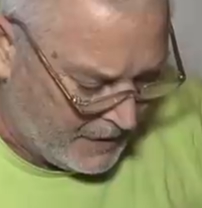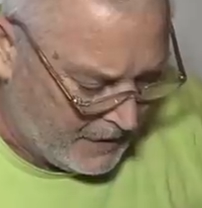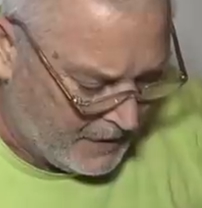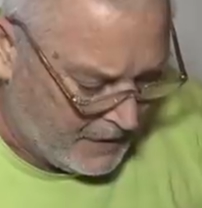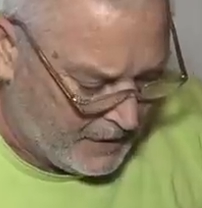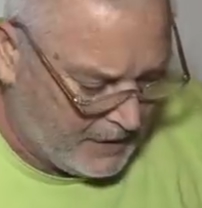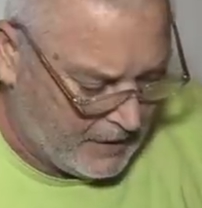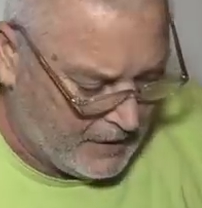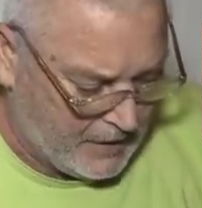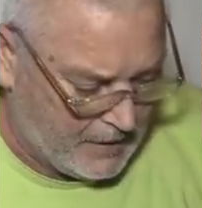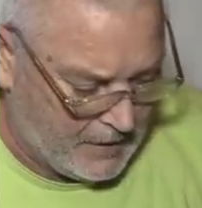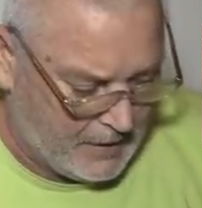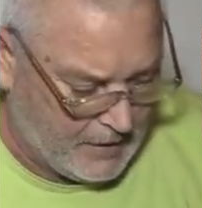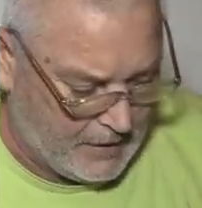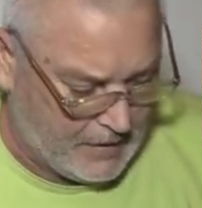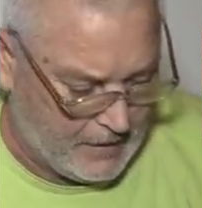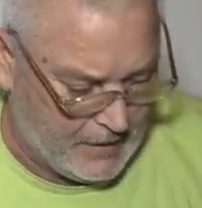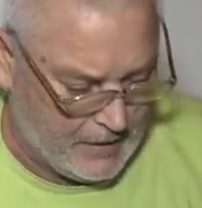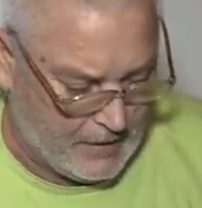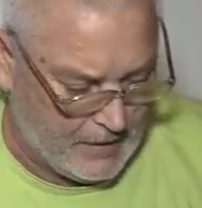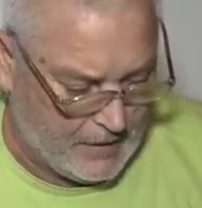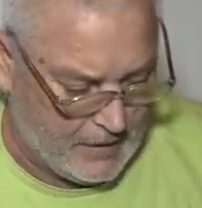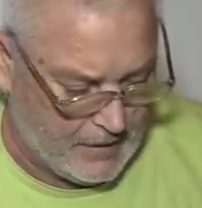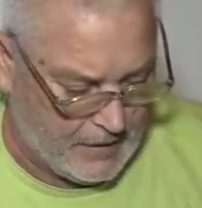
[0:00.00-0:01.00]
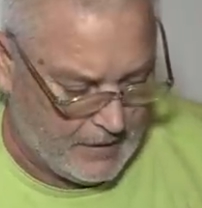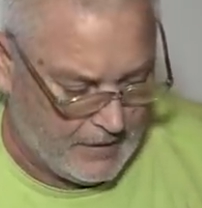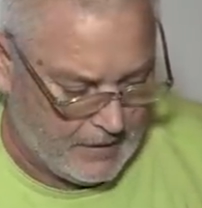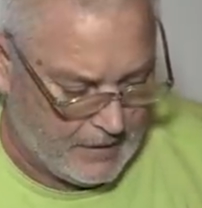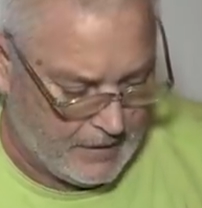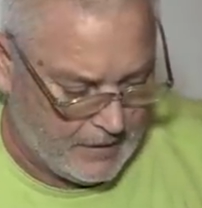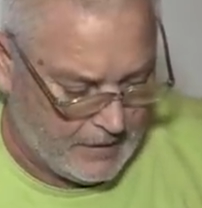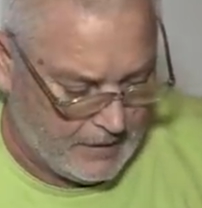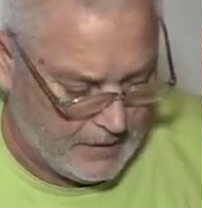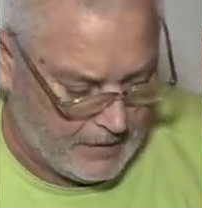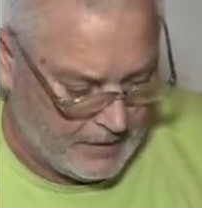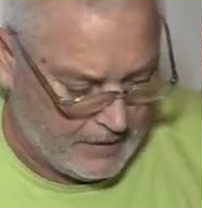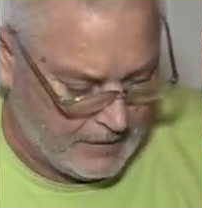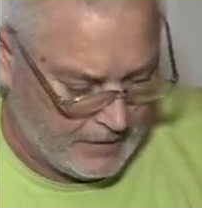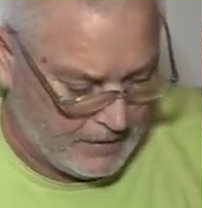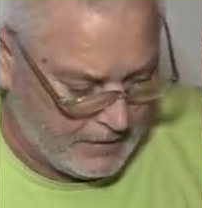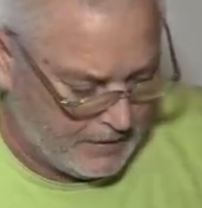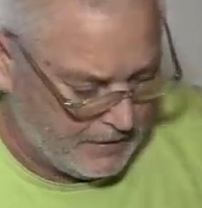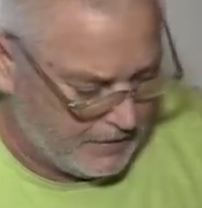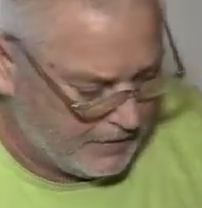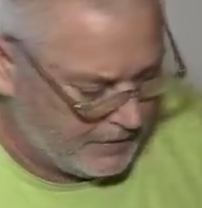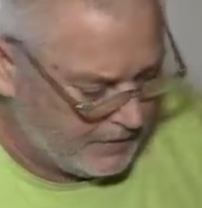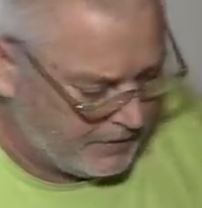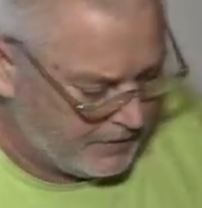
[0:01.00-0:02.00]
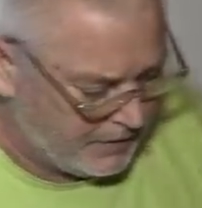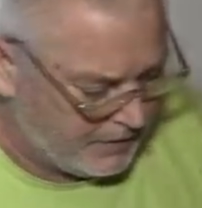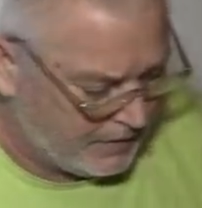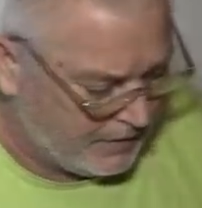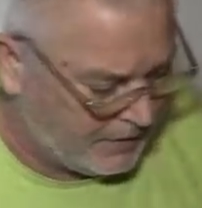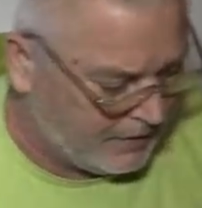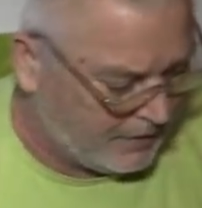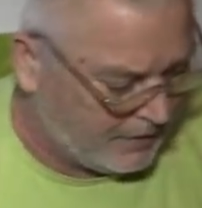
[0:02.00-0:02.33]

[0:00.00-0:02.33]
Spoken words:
(not speaking)